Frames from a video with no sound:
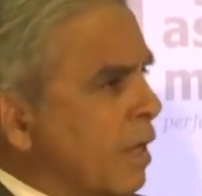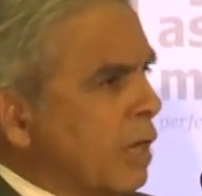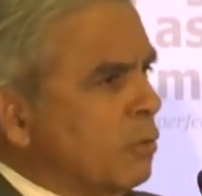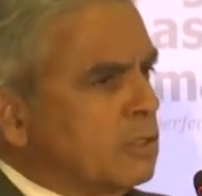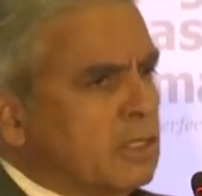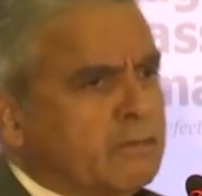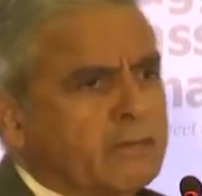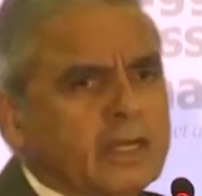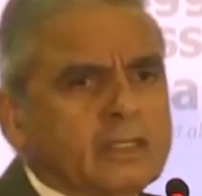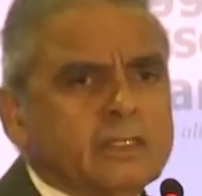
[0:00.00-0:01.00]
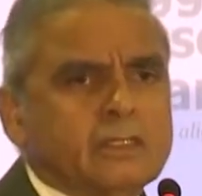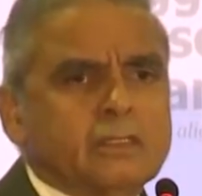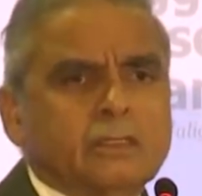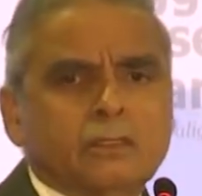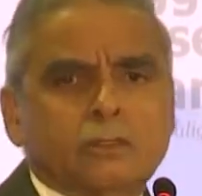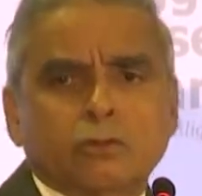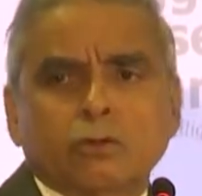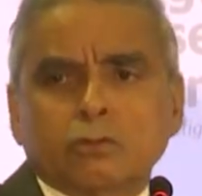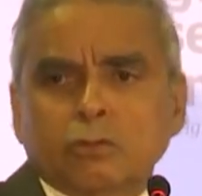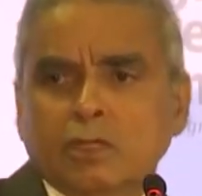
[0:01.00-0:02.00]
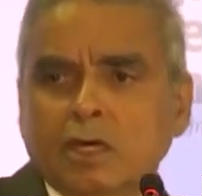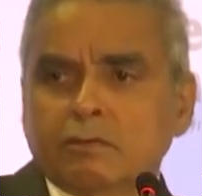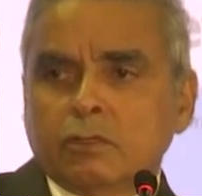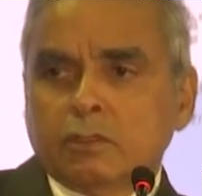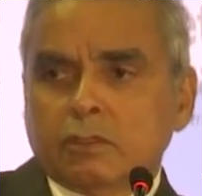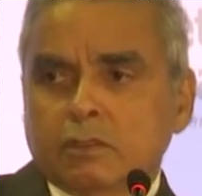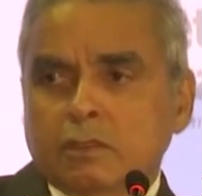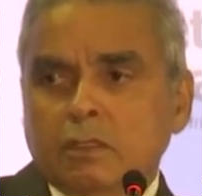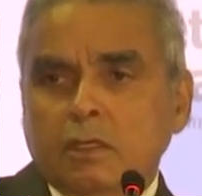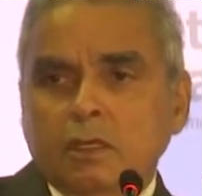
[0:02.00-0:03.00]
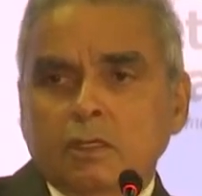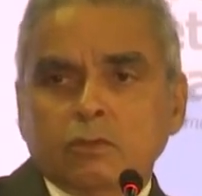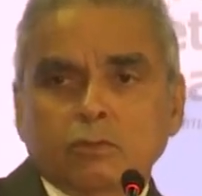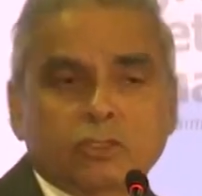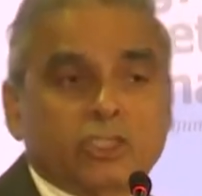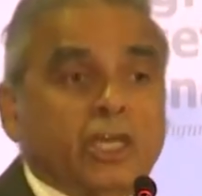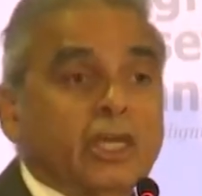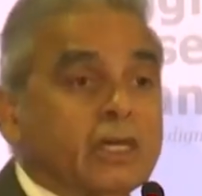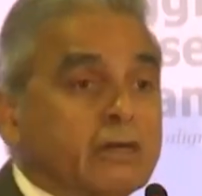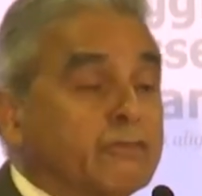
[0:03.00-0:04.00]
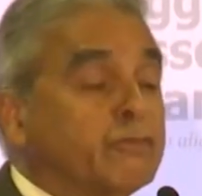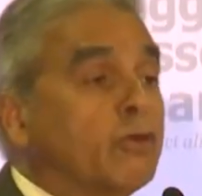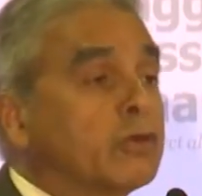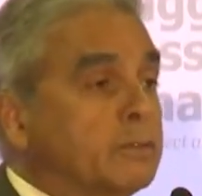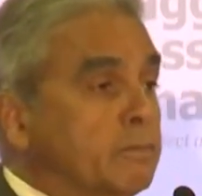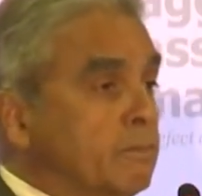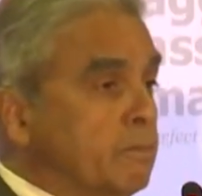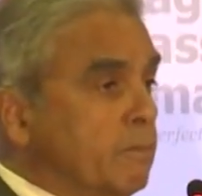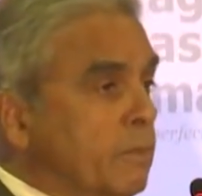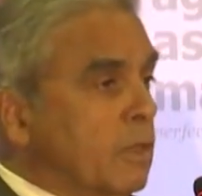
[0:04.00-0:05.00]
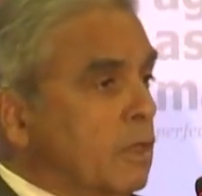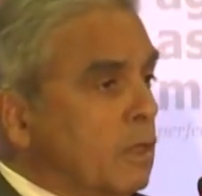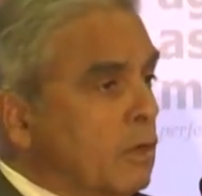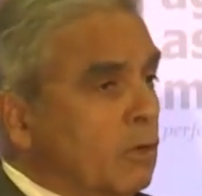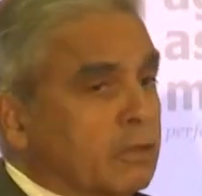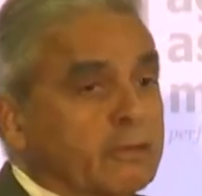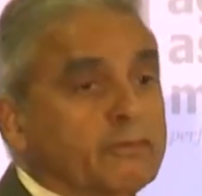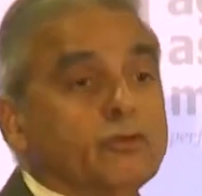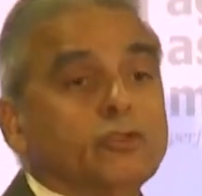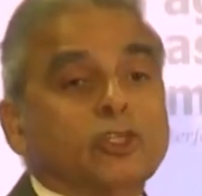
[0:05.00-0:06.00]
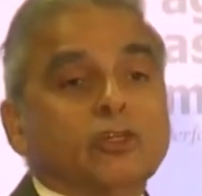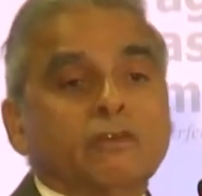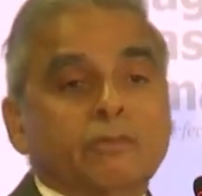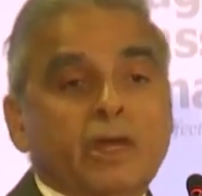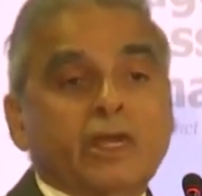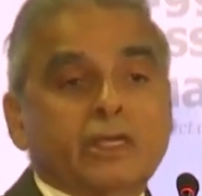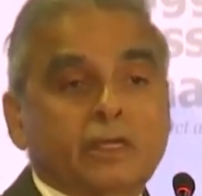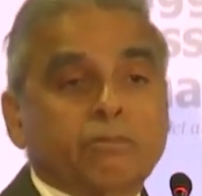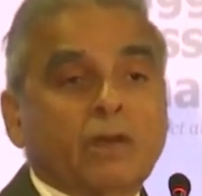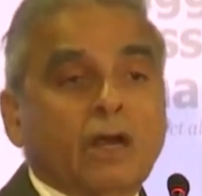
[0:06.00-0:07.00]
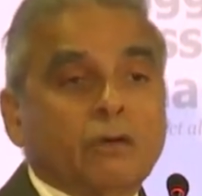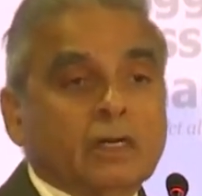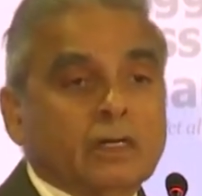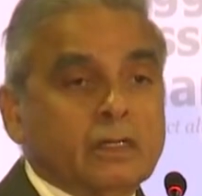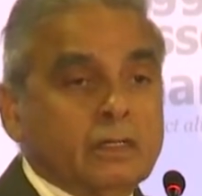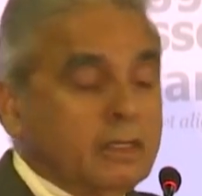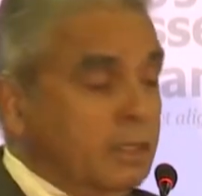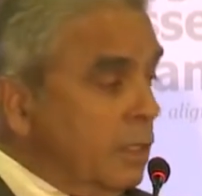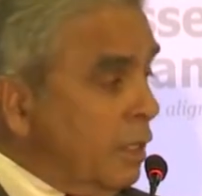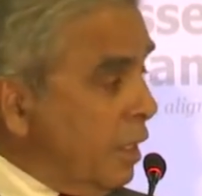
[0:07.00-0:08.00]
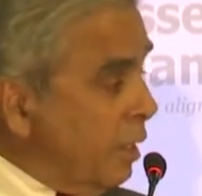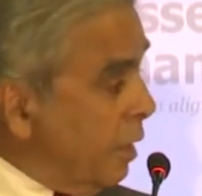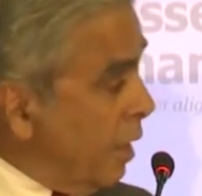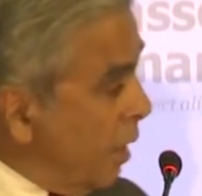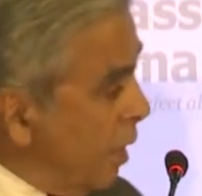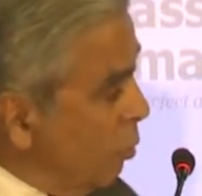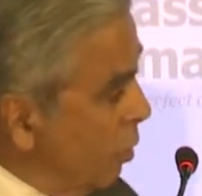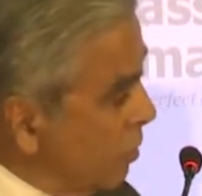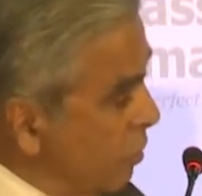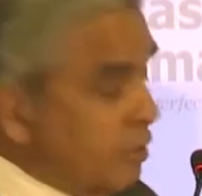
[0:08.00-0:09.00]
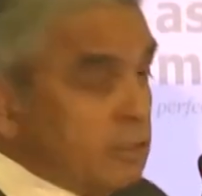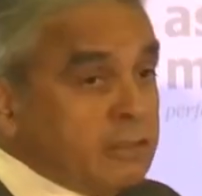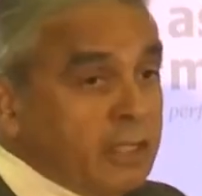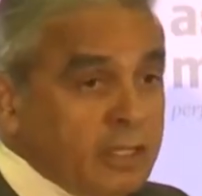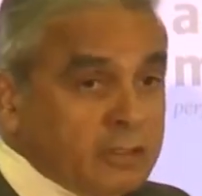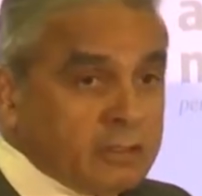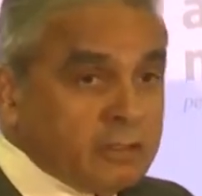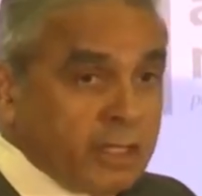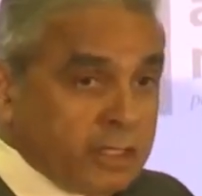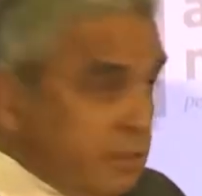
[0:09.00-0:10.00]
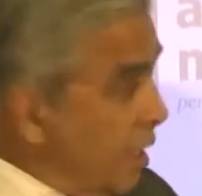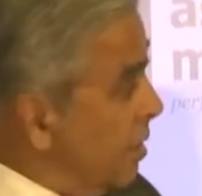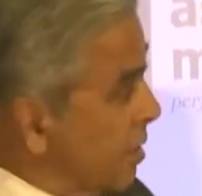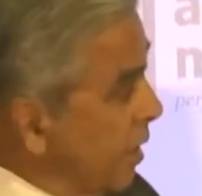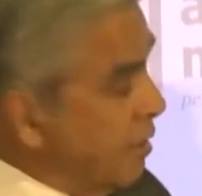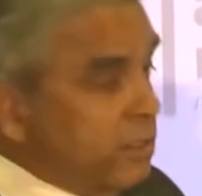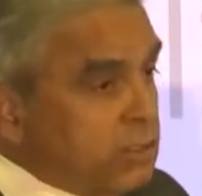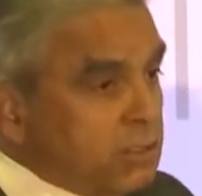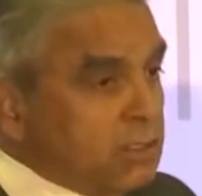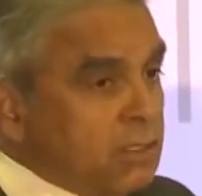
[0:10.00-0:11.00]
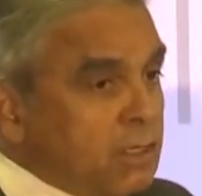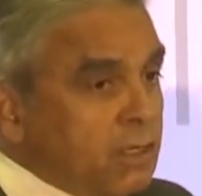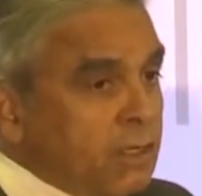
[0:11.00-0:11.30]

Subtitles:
I was invited to go to Davos to chair a forum on the future of American power. And there I was on the stage, like a stage like this.